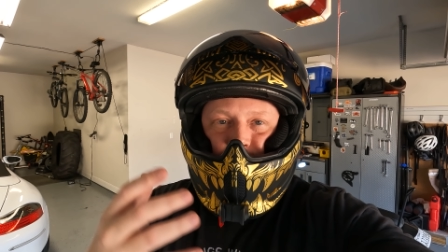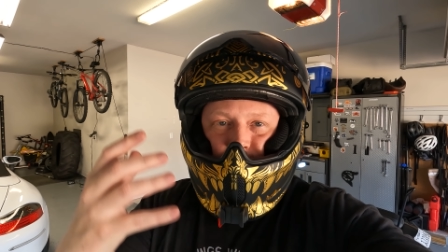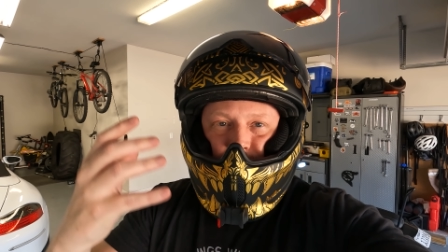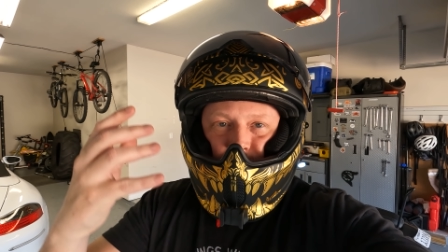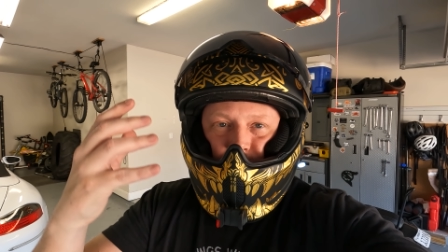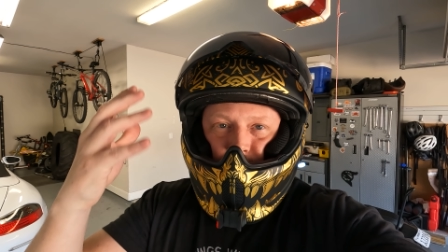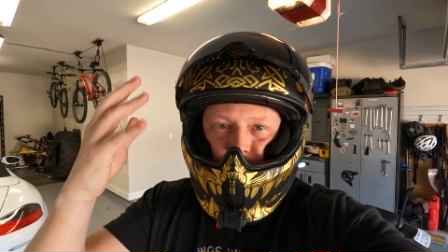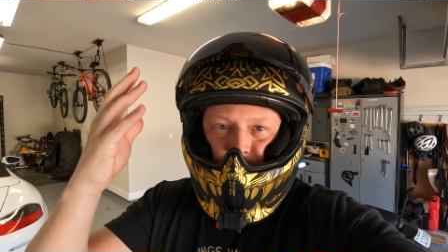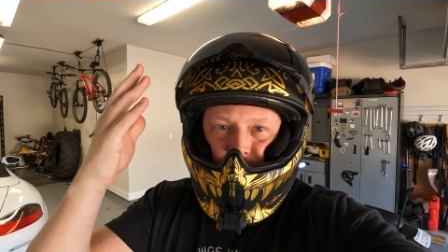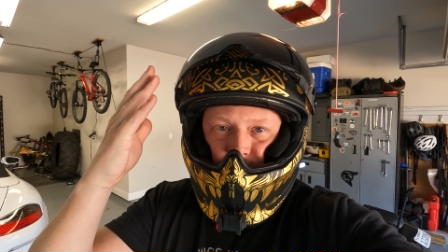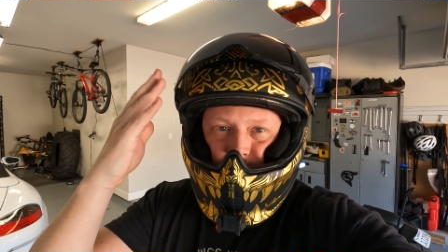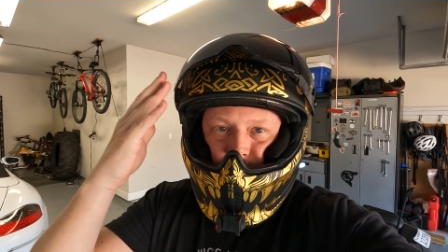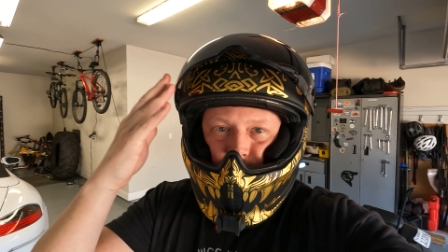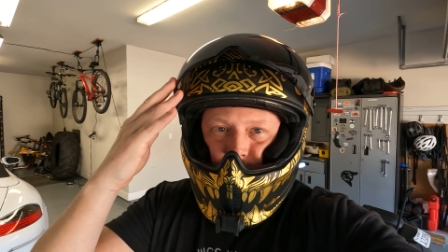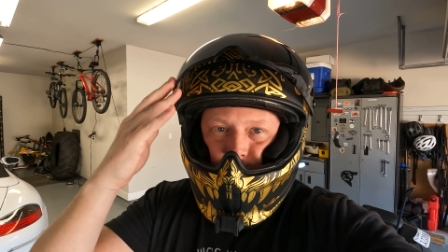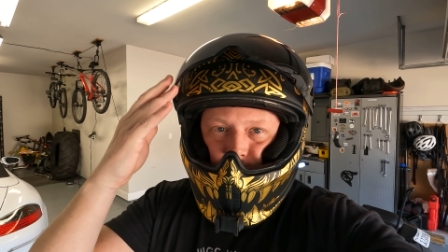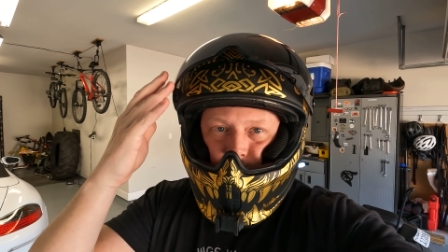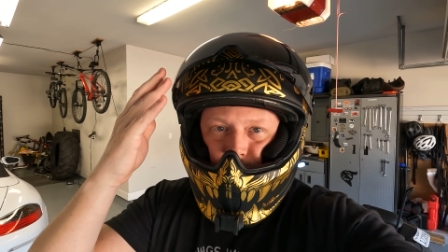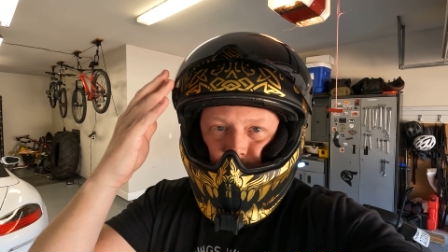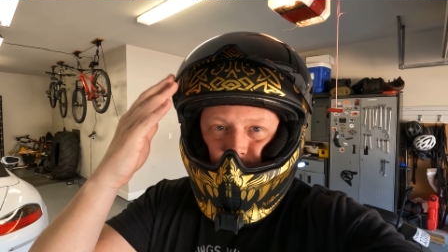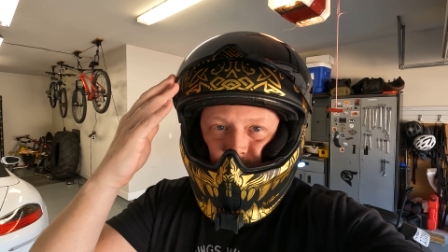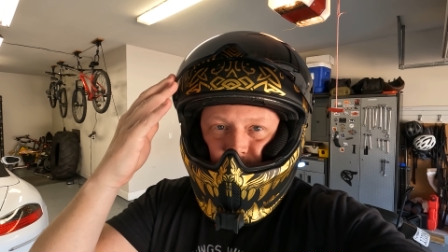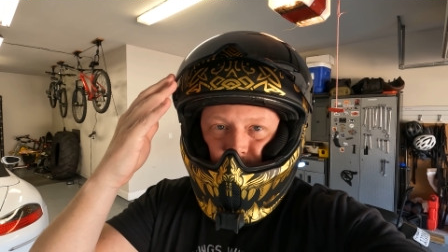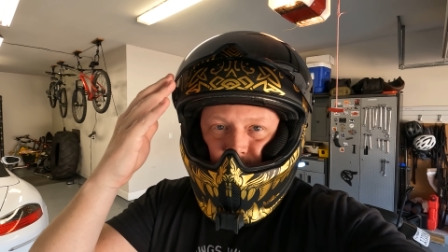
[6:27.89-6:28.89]
you
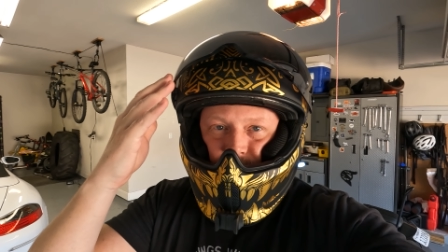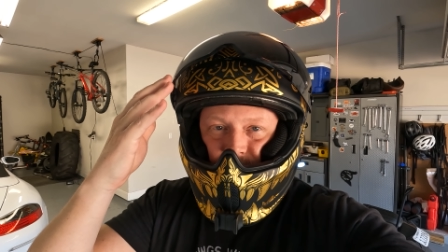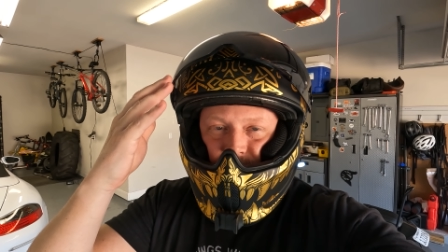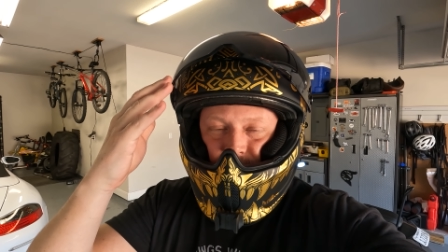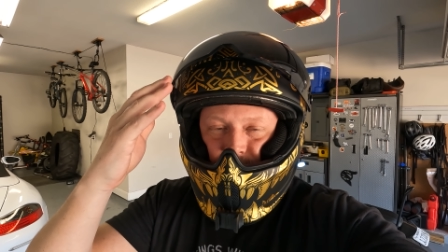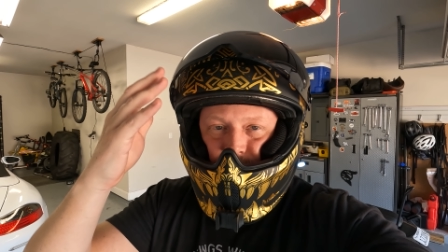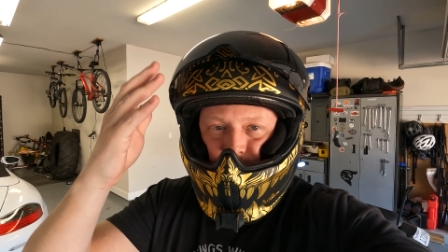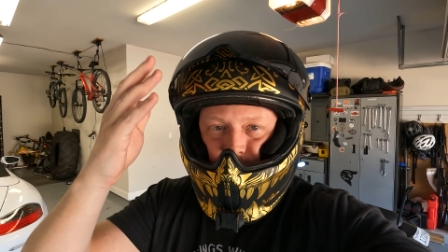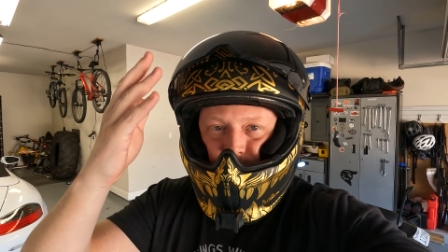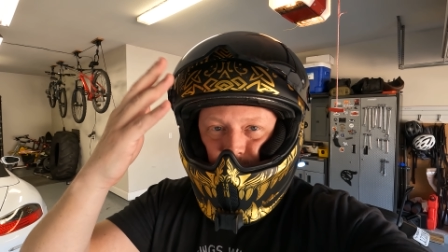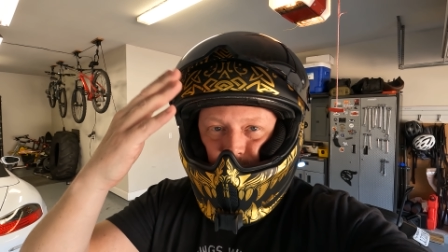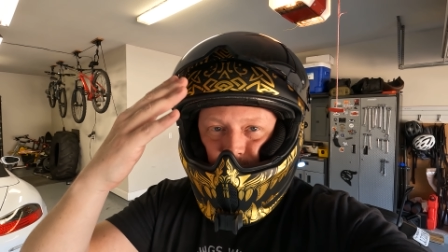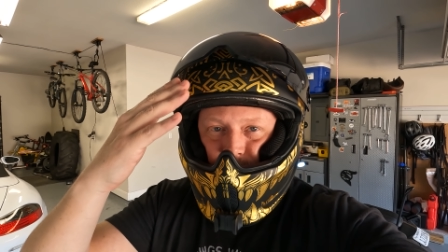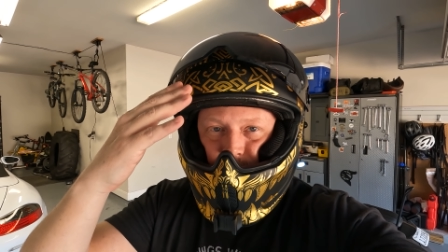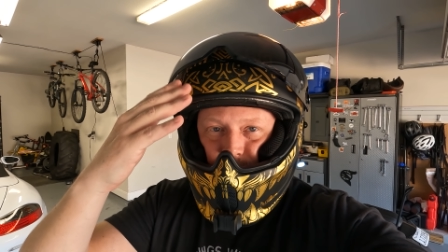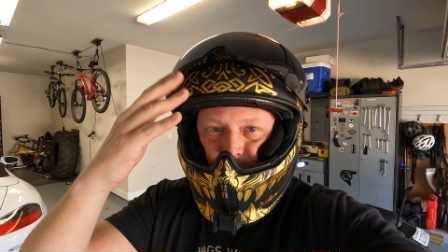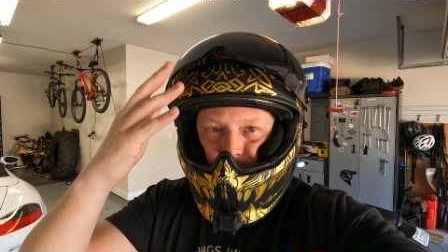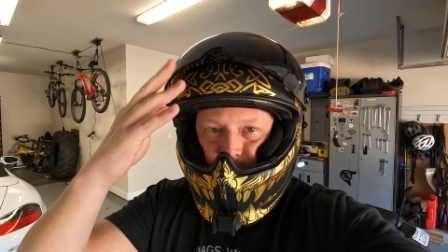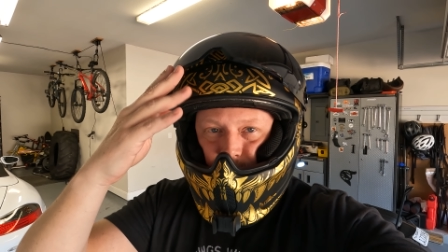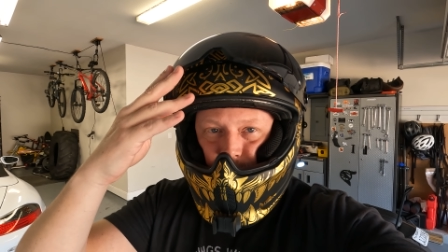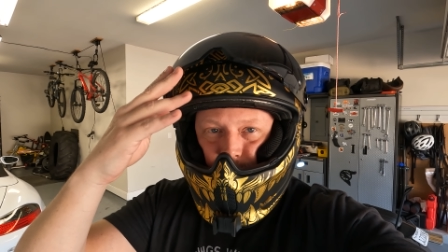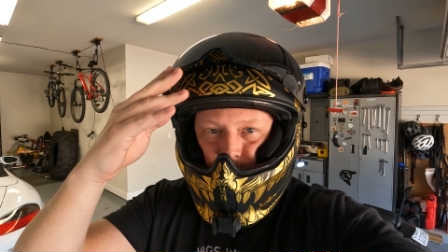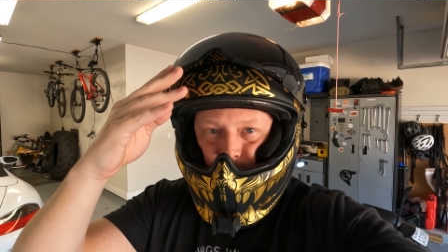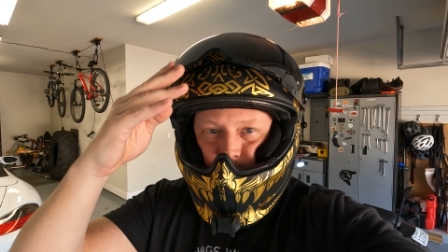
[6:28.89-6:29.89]
get two visors. You get a
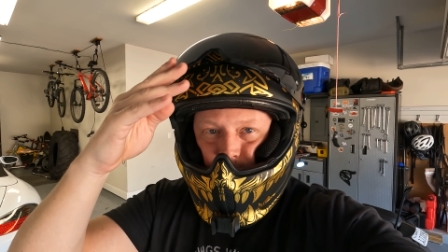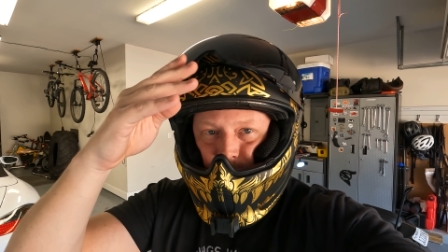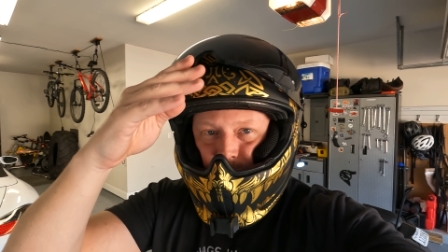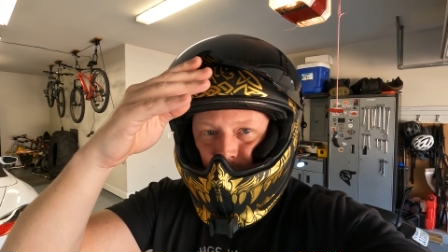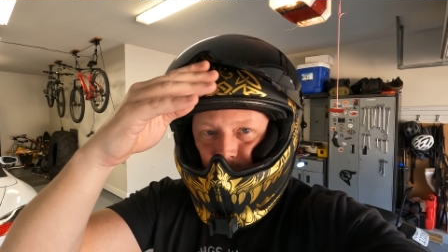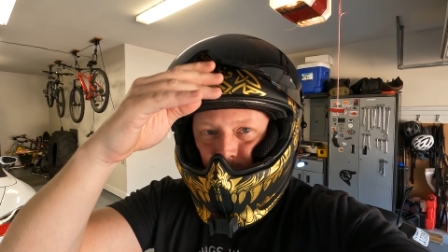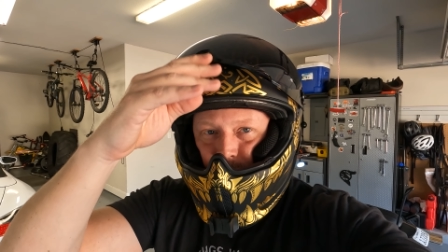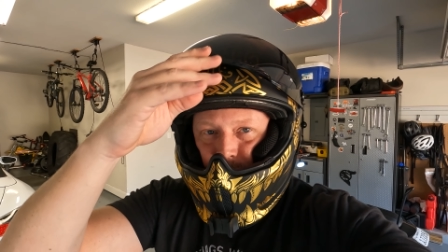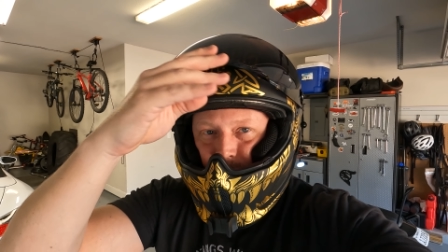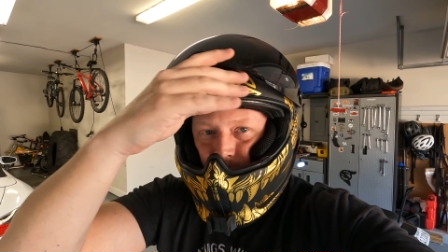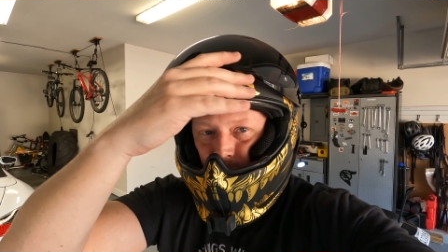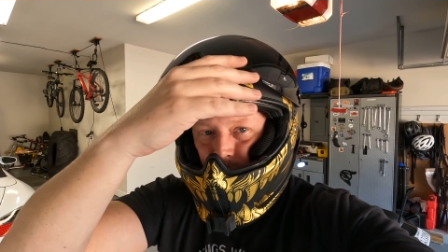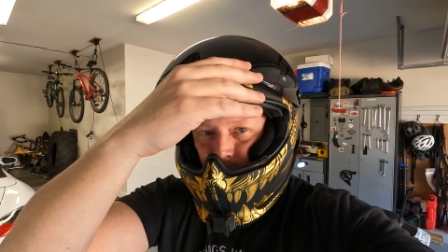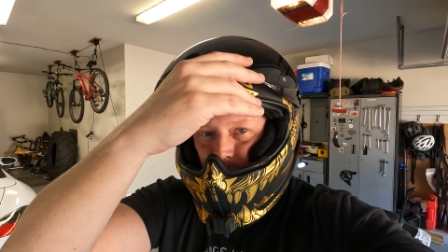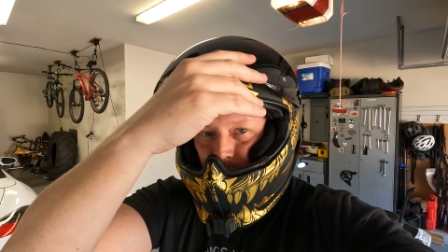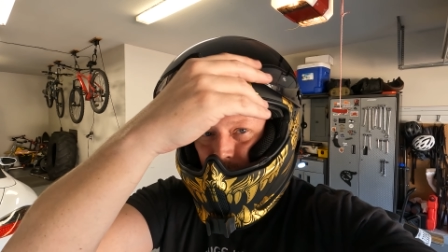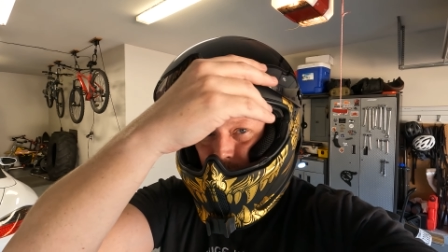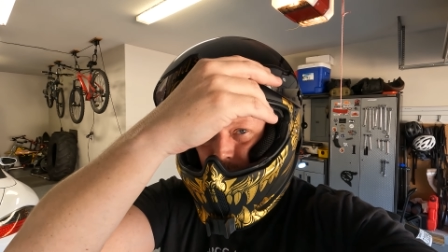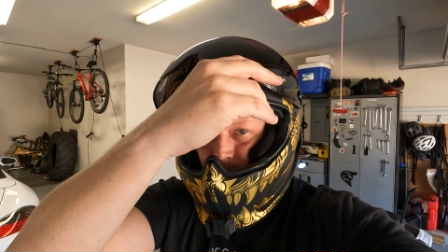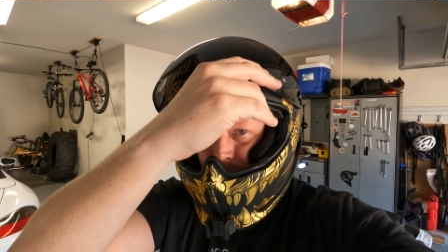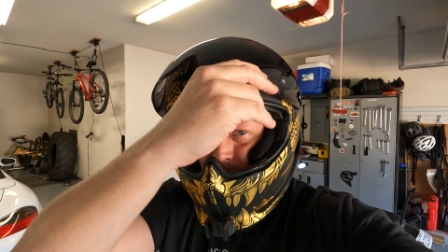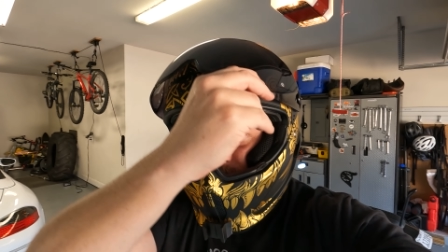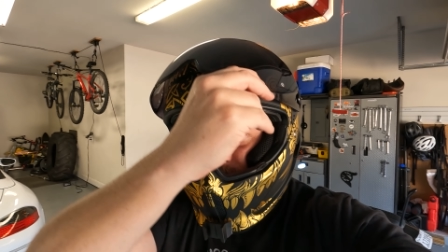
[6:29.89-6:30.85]
clear one, and then you